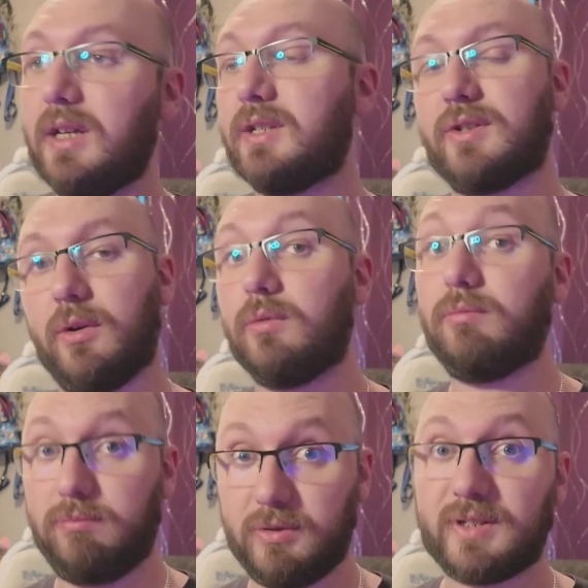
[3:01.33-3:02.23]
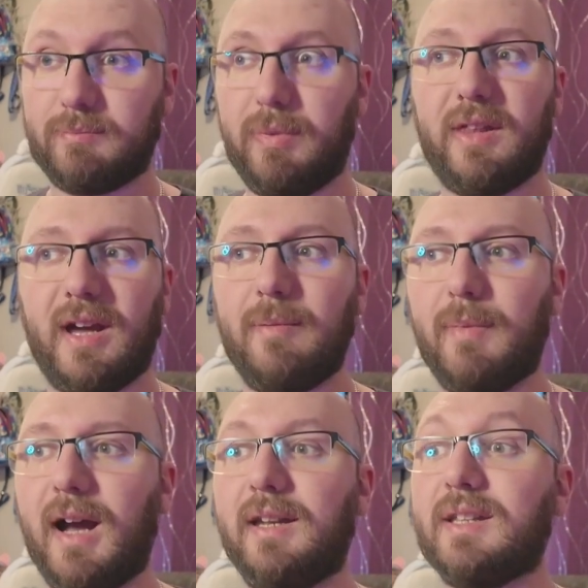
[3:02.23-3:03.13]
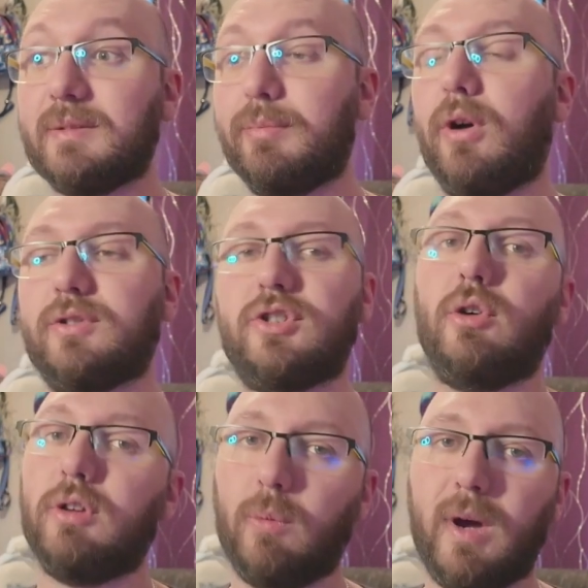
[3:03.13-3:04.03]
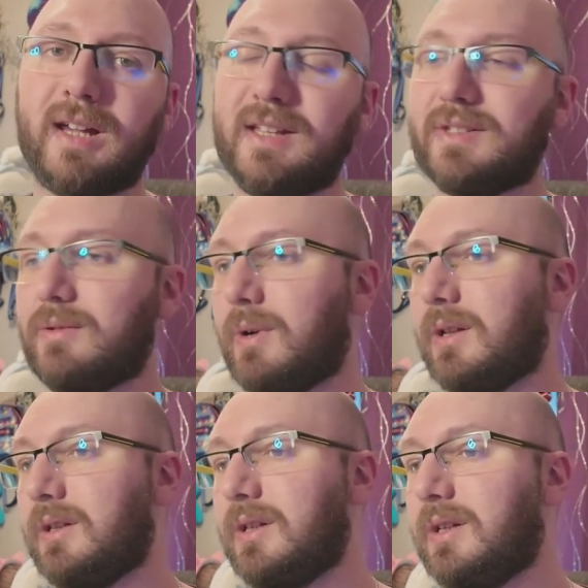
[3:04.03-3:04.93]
So just bear that in mind. It's important to show your workings as well.